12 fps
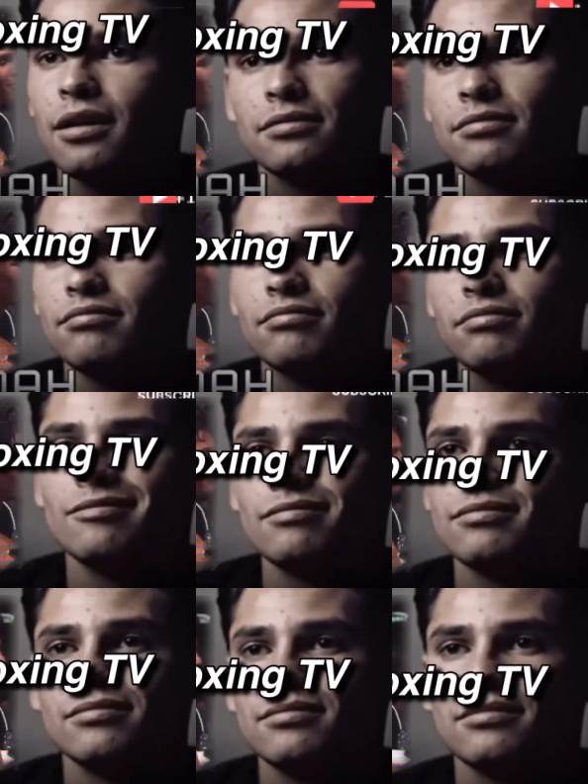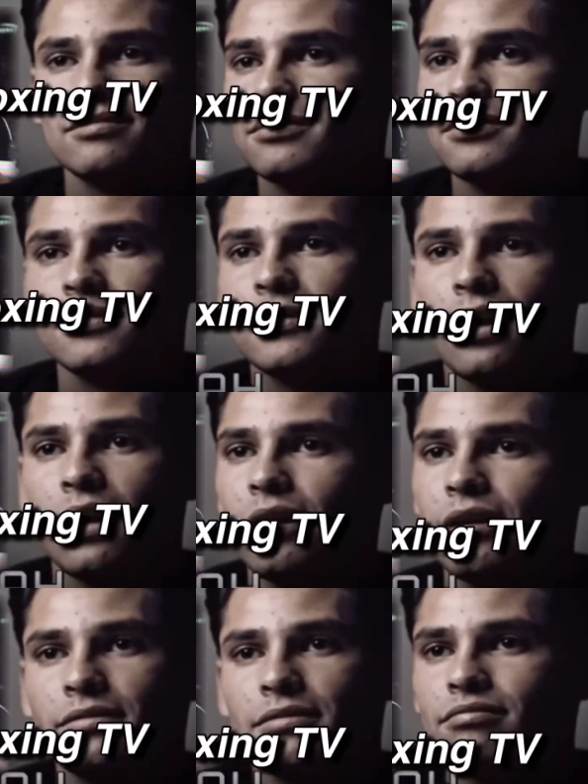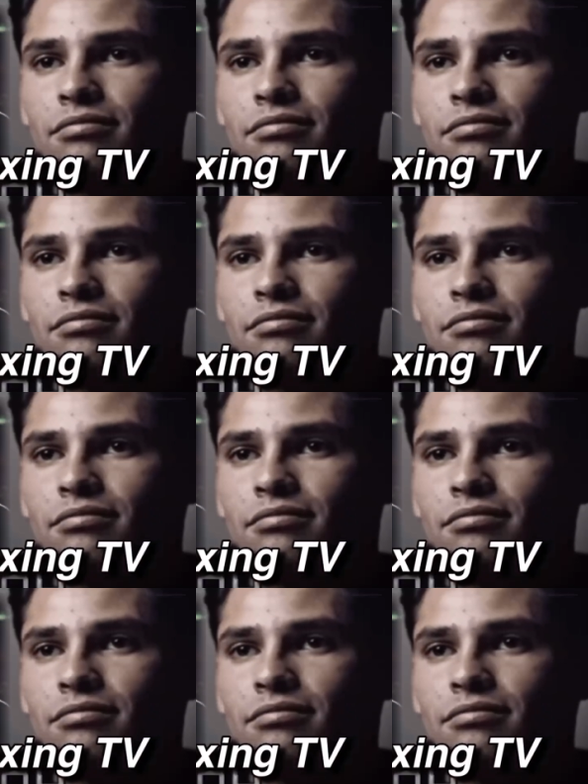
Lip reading: Now, what I took away from this clip,